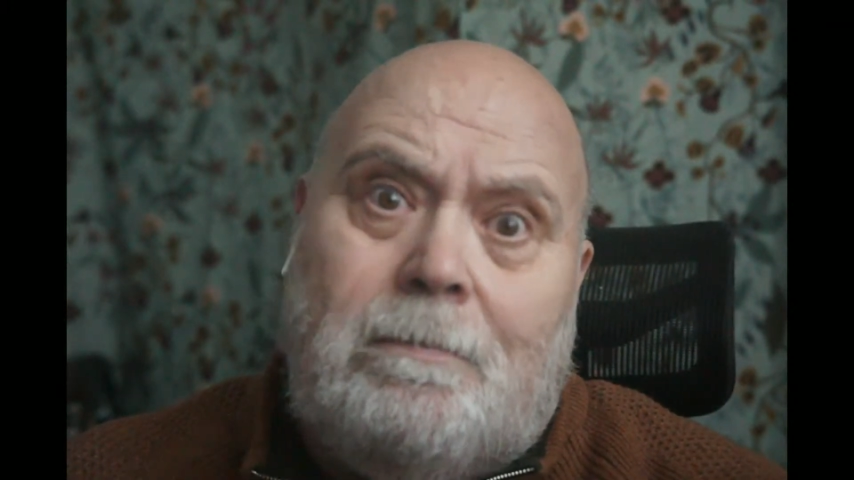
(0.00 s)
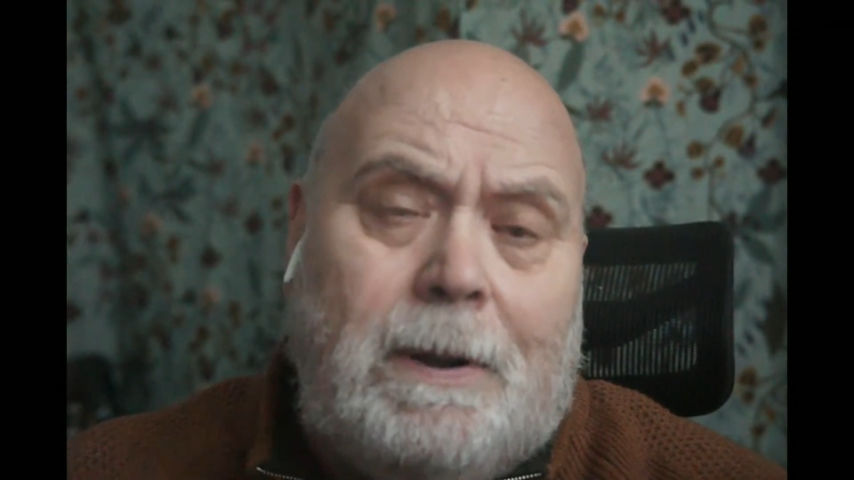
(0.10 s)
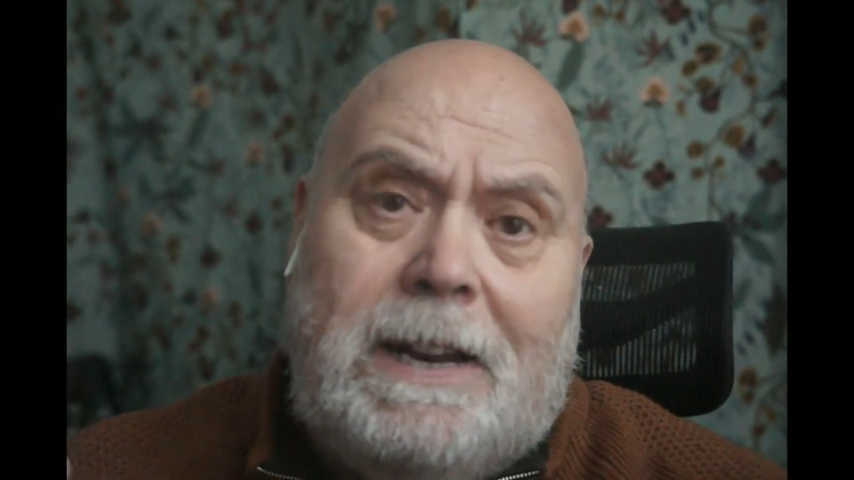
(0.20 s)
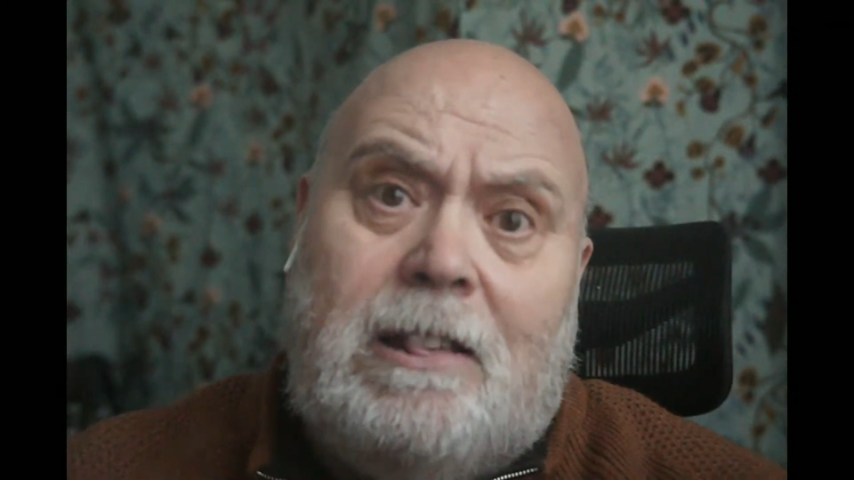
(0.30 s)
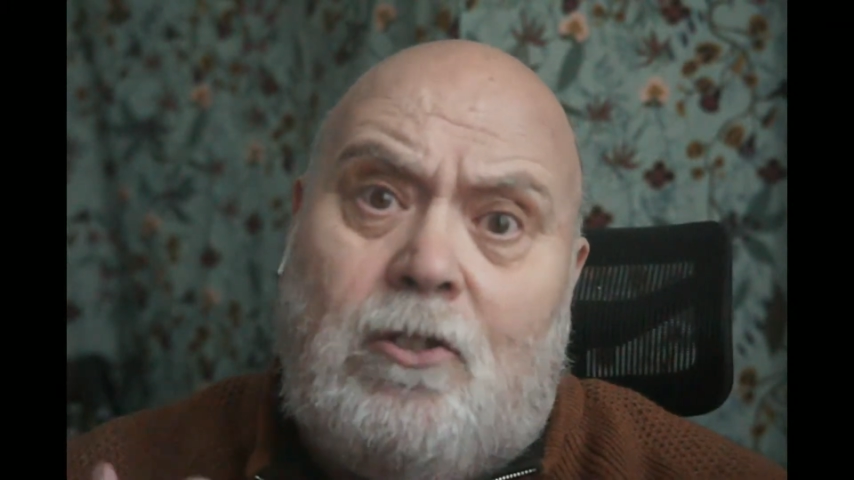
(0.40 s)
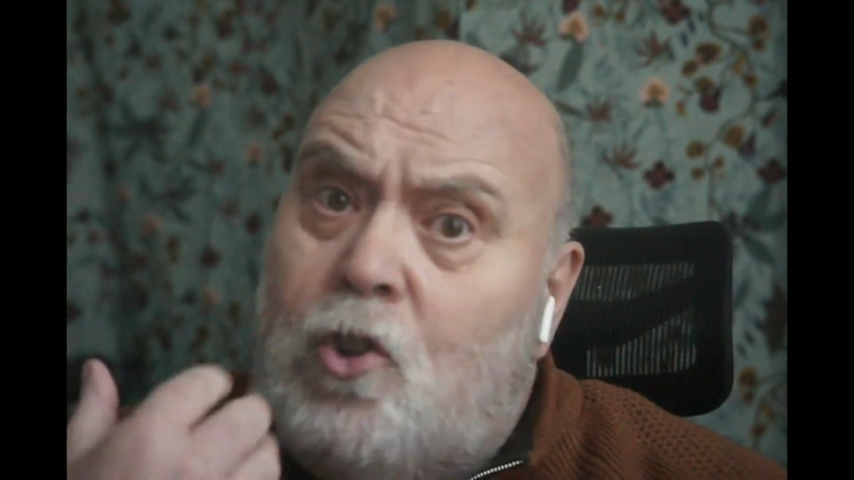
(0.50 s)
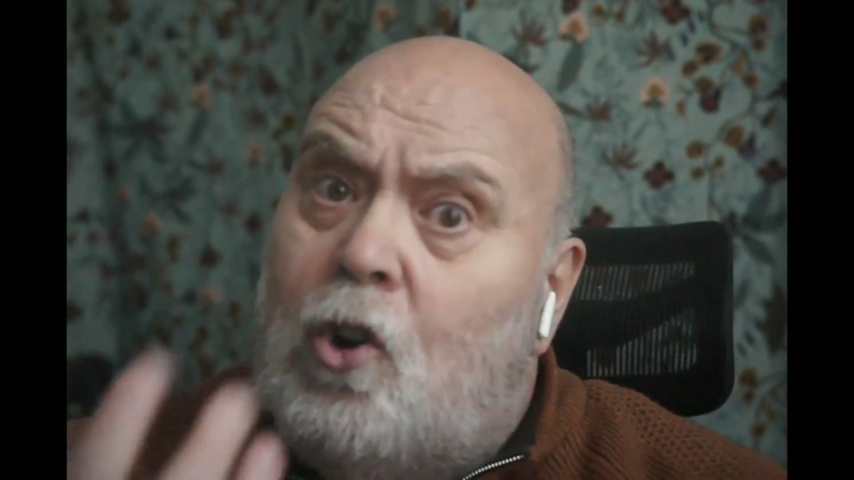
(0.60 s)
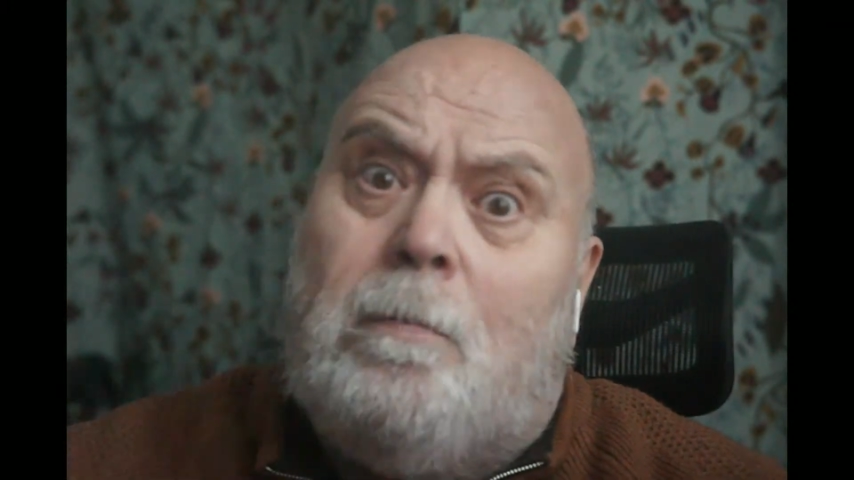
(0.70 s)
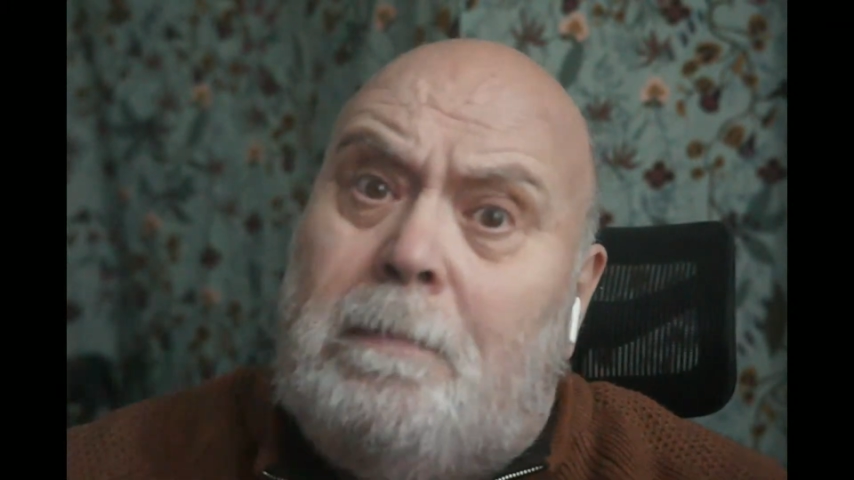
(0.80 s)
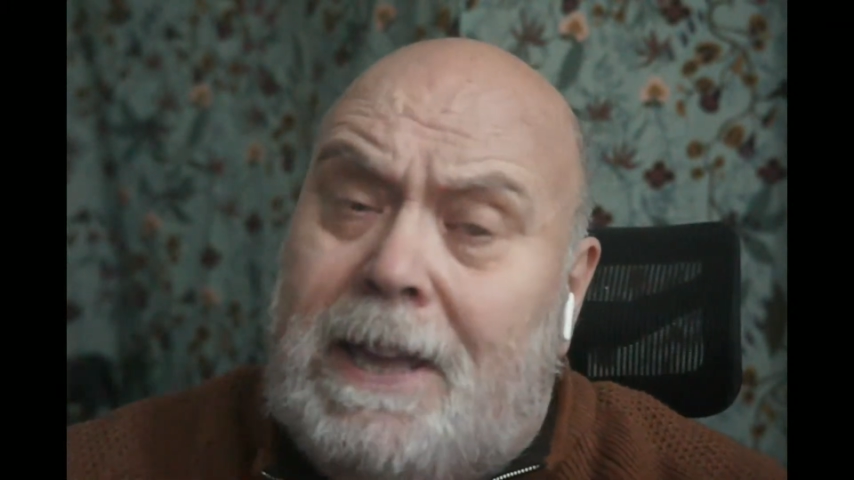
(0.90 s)
but it's
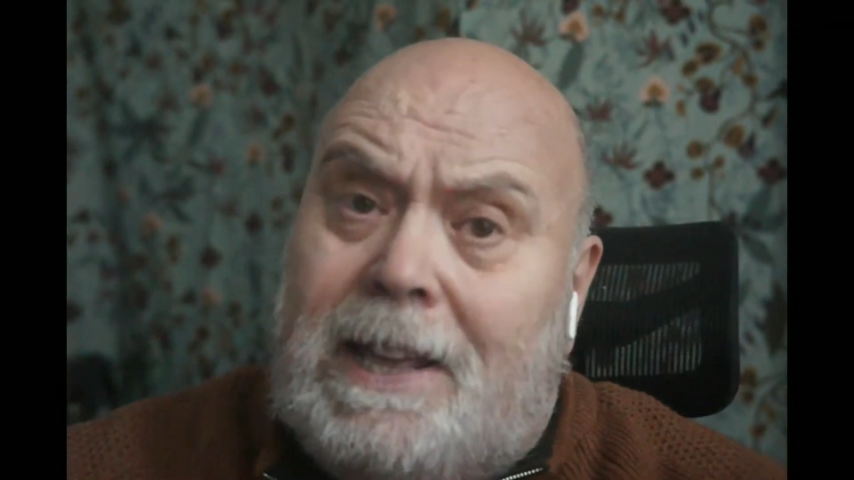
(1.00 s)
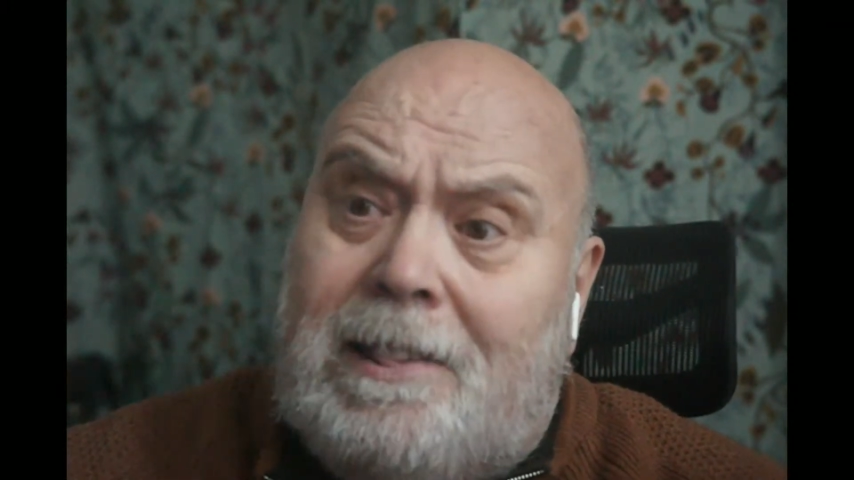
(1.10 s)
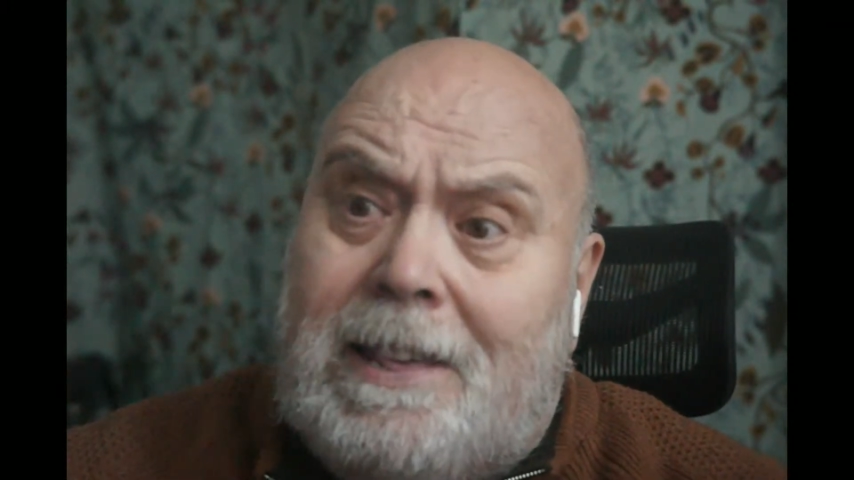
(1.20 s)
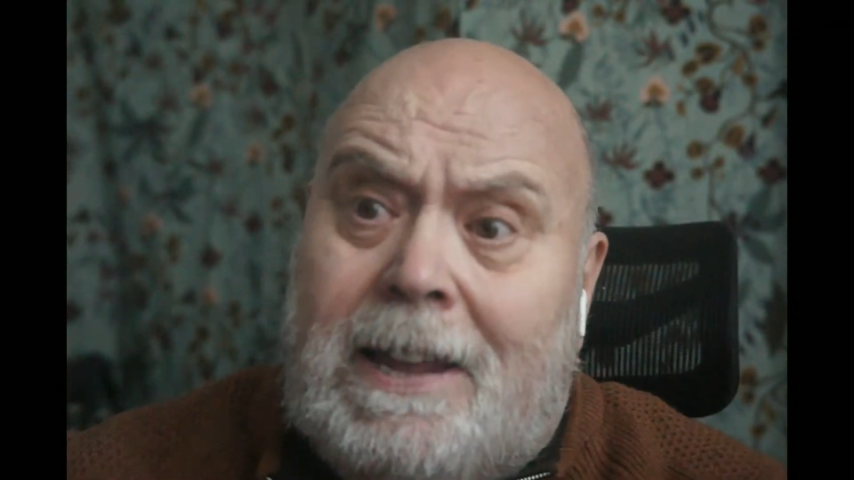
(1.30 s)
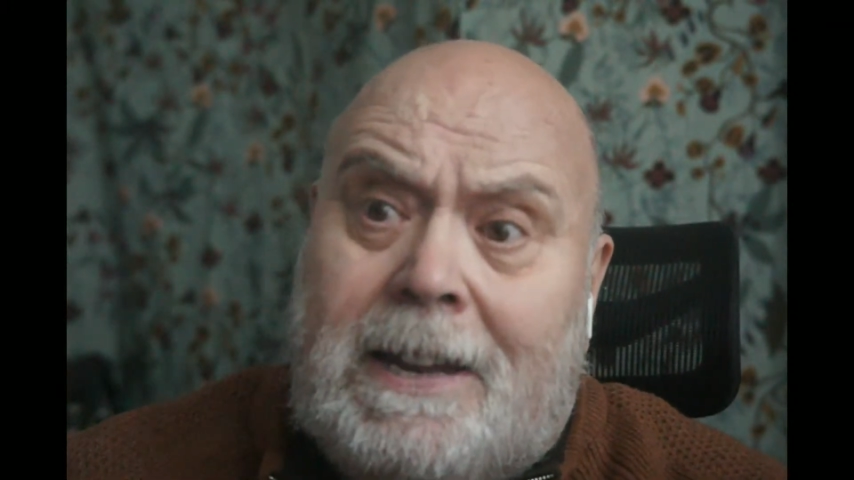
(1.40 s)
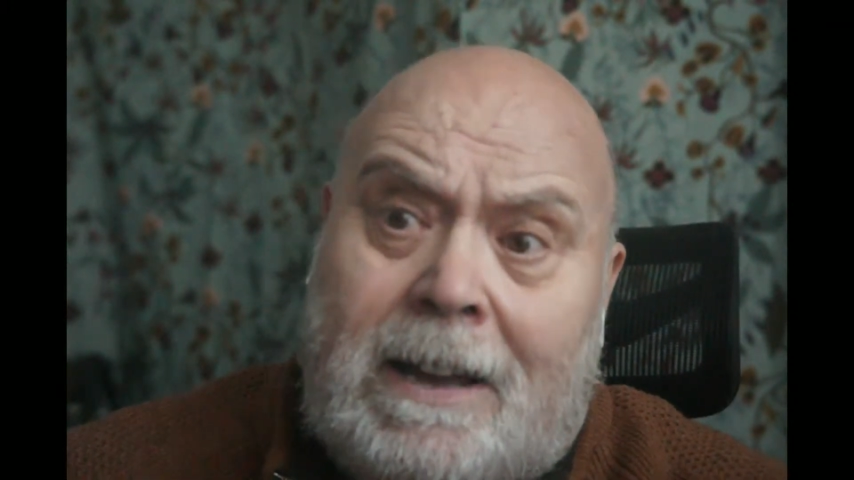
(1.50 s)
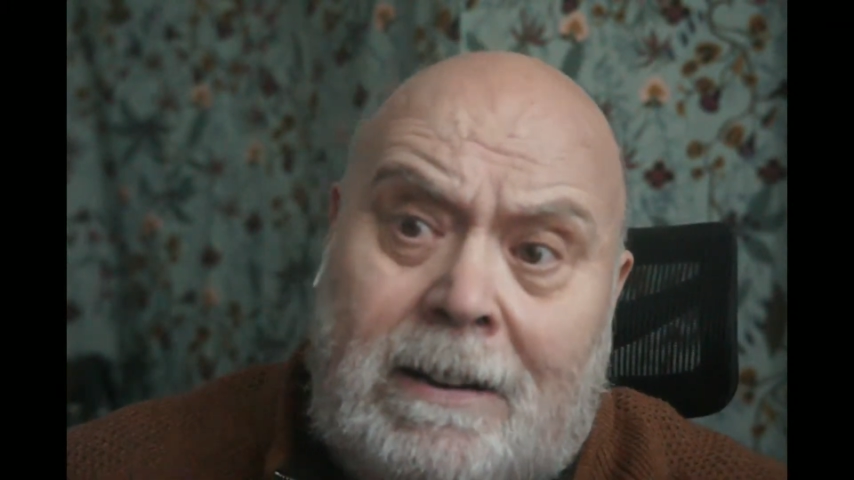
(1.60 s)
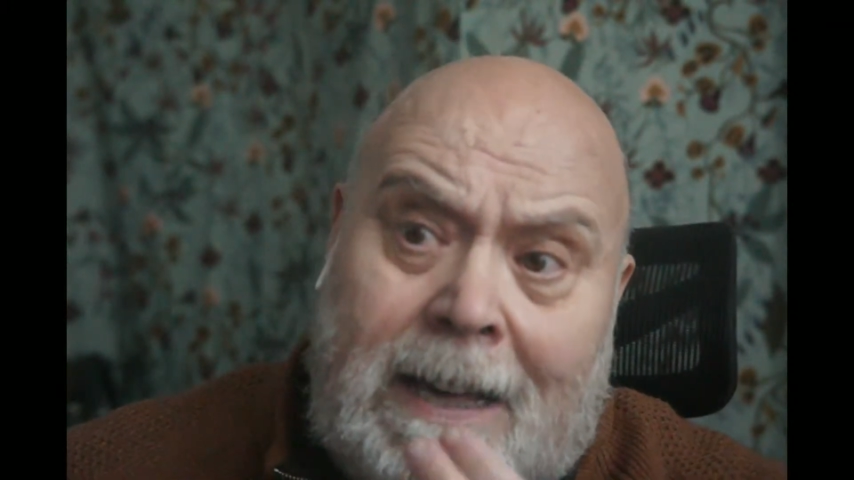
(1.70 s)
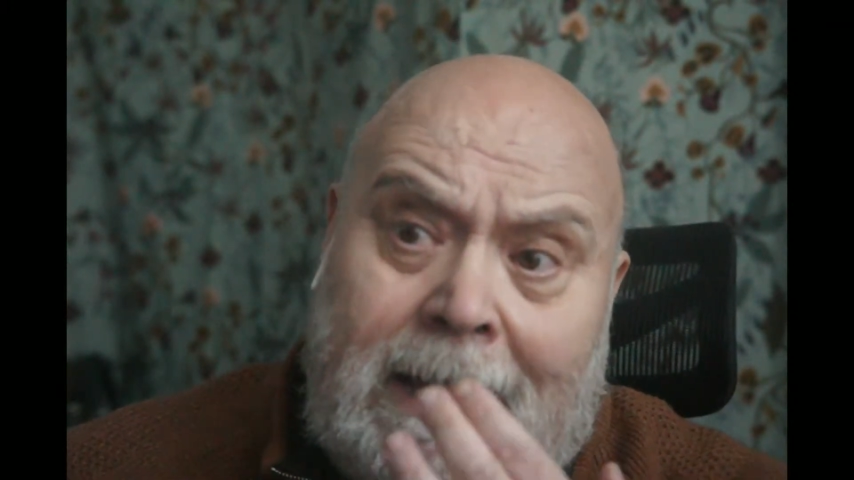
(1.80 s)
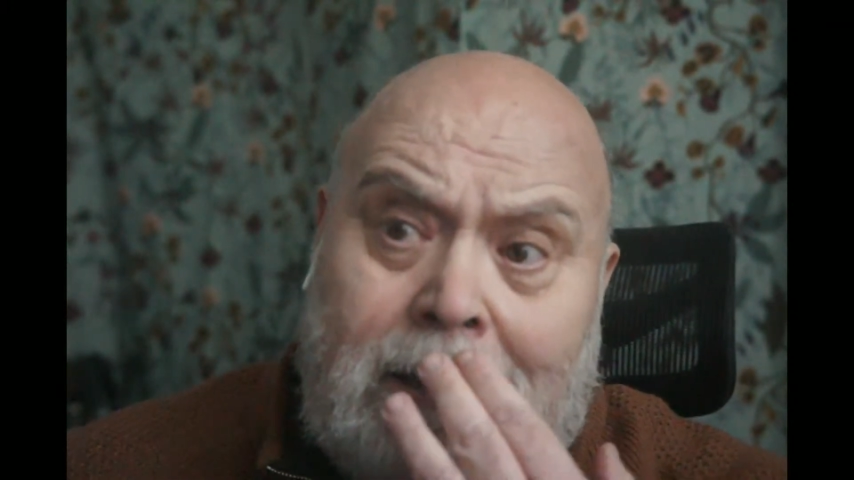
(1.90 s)
not being said out
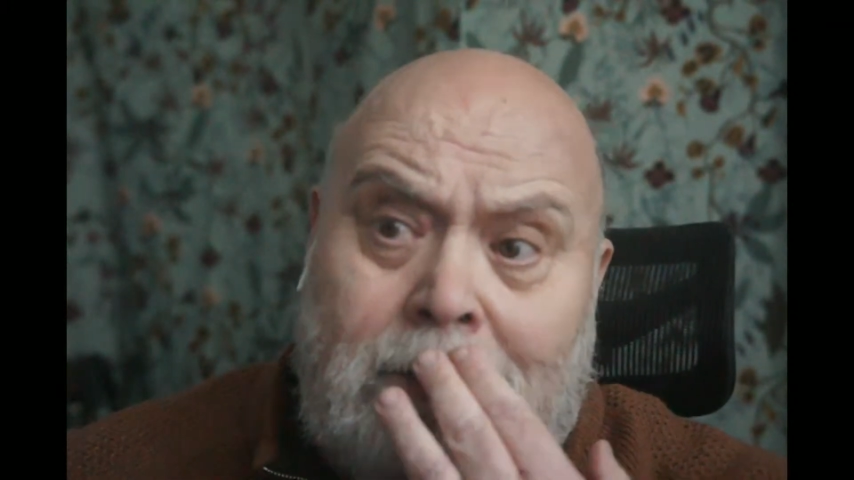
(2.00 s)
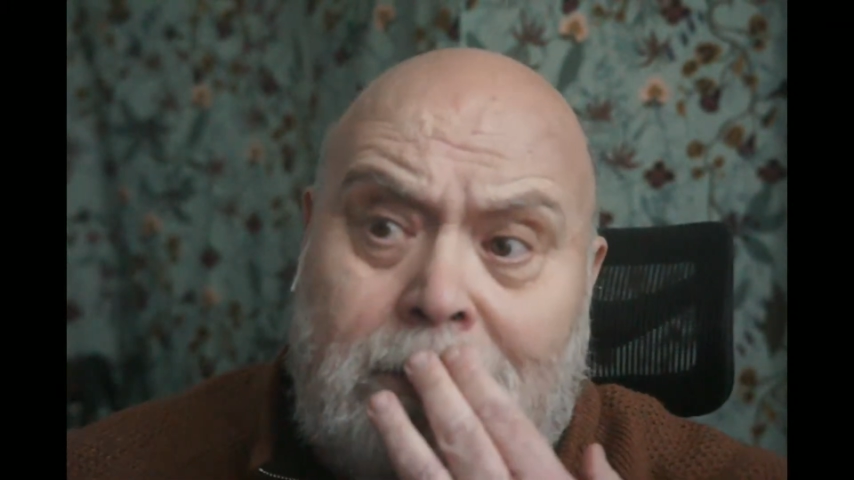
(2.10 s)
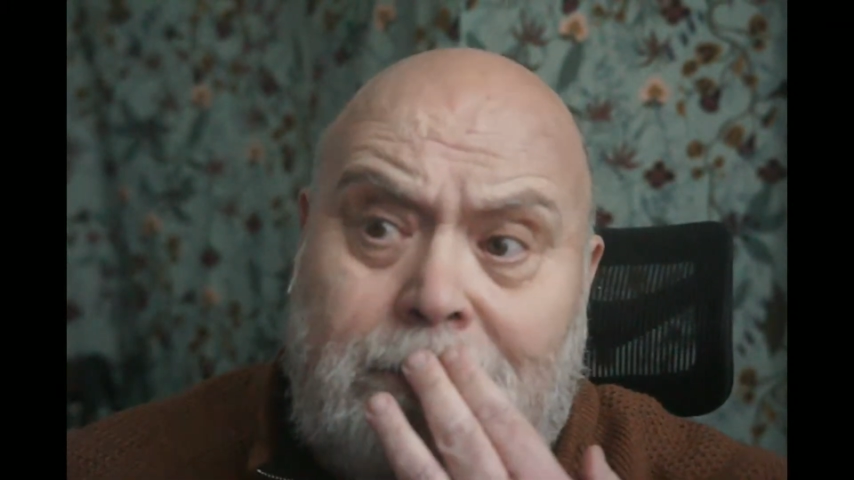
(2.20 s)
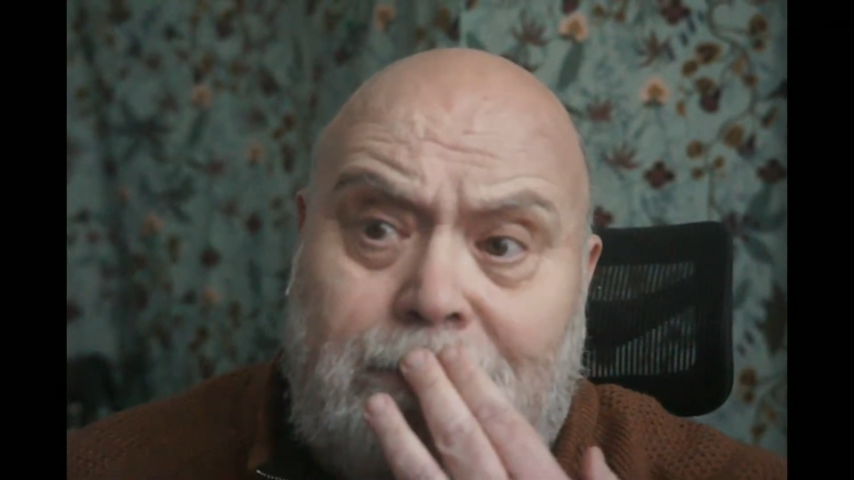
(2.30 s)
loud.